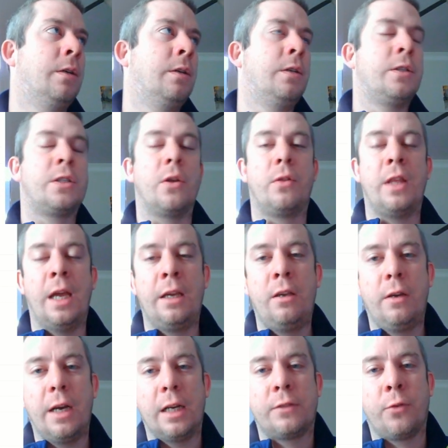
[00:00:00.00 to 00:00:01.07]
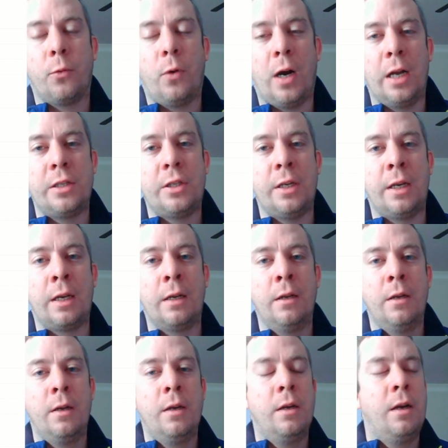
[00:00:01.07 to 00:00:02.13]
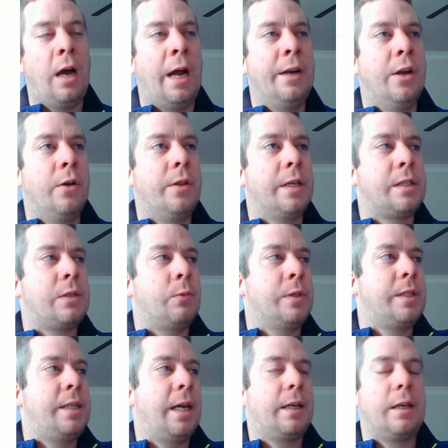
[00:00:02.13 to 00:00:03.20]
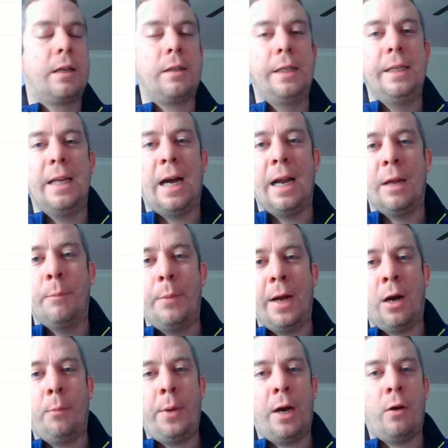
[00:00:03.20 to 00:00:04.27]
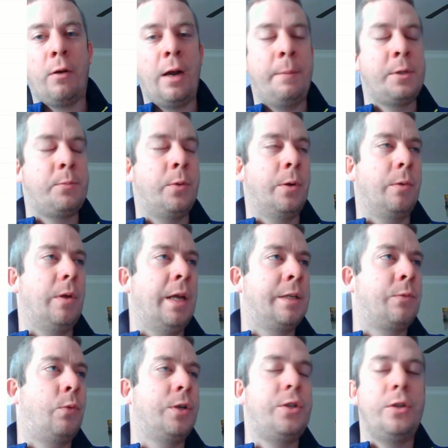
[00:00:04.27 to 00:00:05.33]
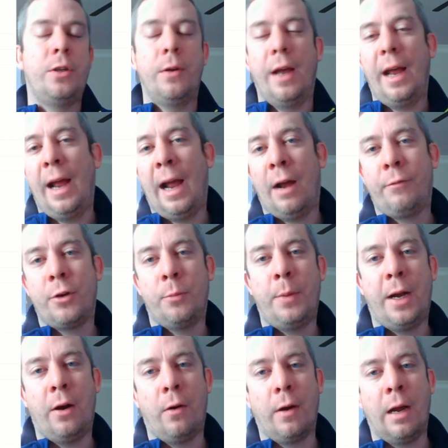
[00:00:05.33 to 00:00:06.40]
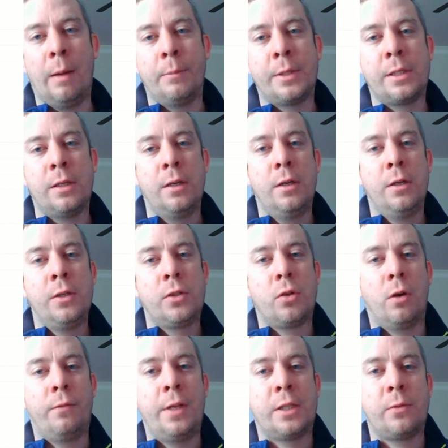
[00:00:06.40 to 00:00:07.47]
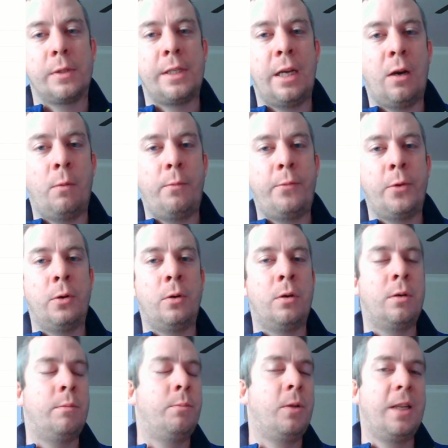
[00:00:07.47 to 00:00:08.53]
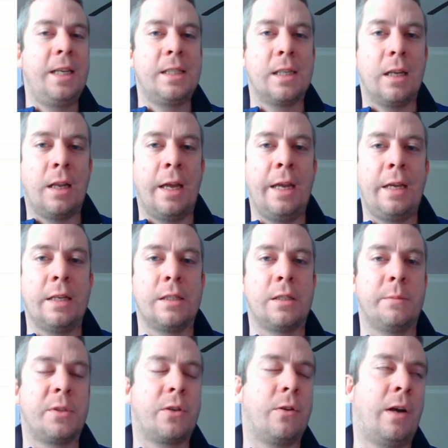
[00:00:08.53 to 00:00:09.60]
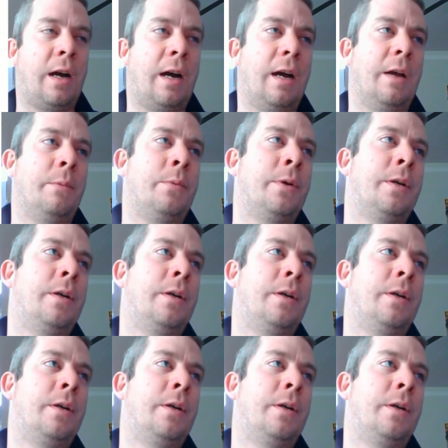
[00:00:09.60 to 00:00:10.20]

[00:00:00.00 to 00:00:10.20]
So thank you guys for watching. I know this was technically not about Power Apps, but it's what you do after Power Apps. So if this was helpful, please like and subscribe.